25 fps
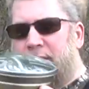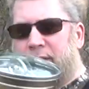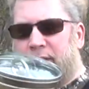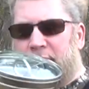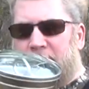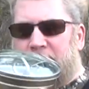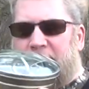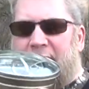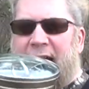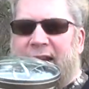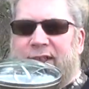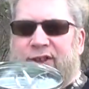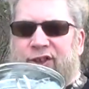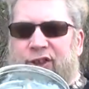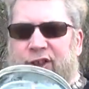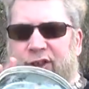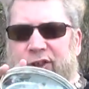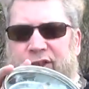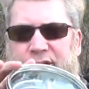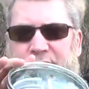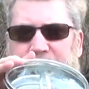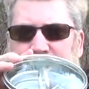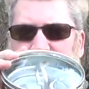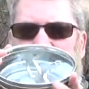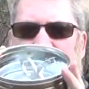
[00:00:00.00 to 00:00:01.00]

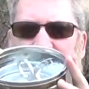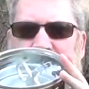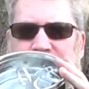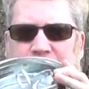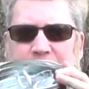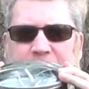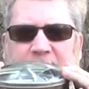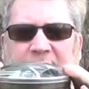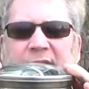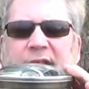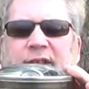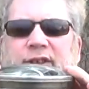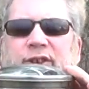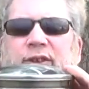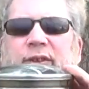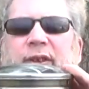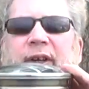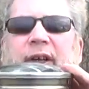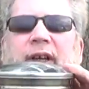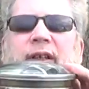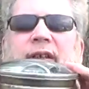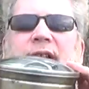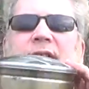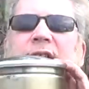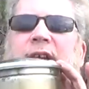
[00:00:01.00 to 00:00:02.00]
elastics or Ranger bands
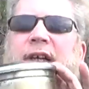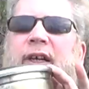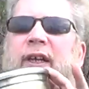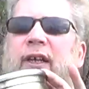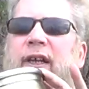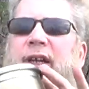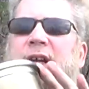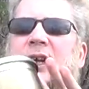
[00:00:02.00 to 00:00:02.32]
around there.